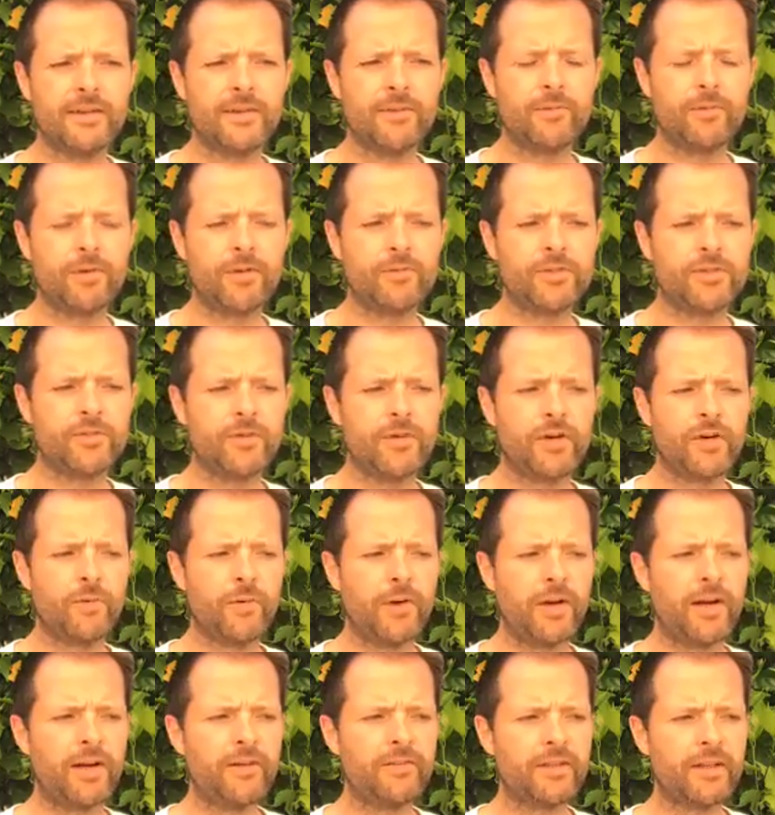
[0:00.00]
once we're
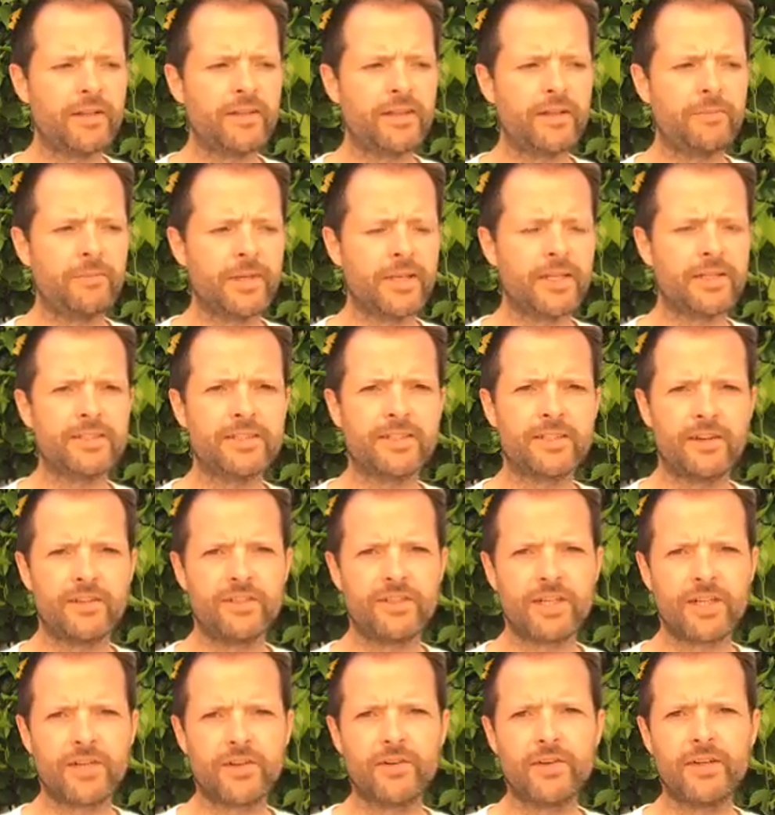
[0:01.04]
aware of that, then we can start to
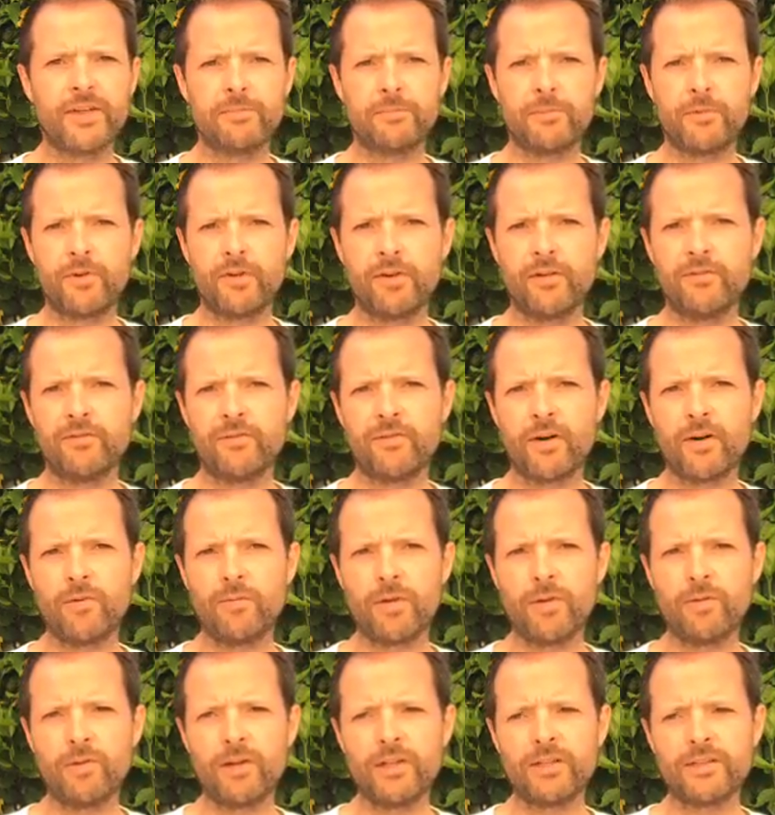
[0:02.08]
create more of what we
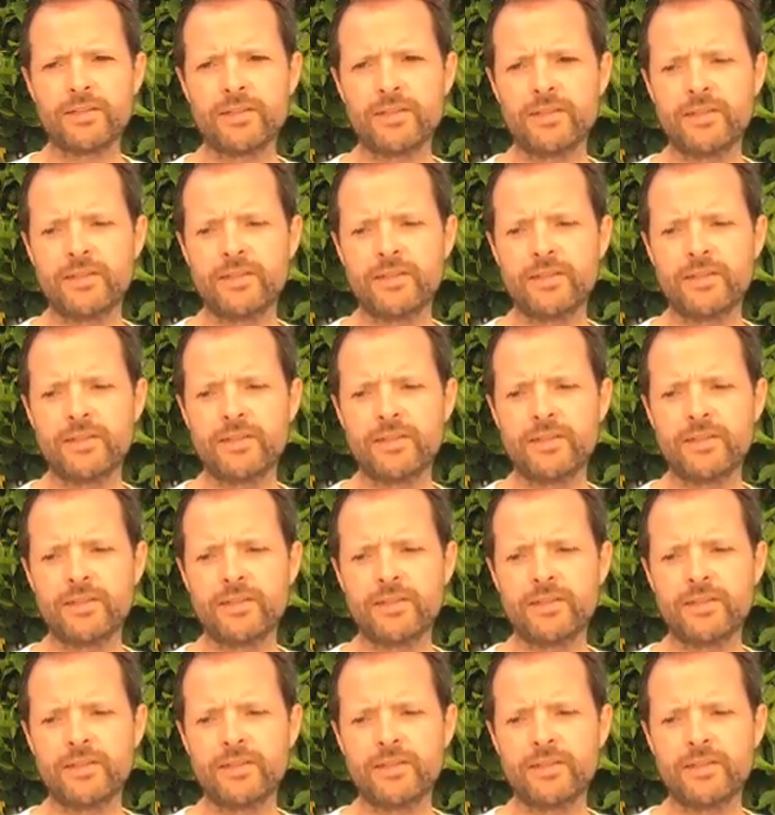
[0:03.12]
want,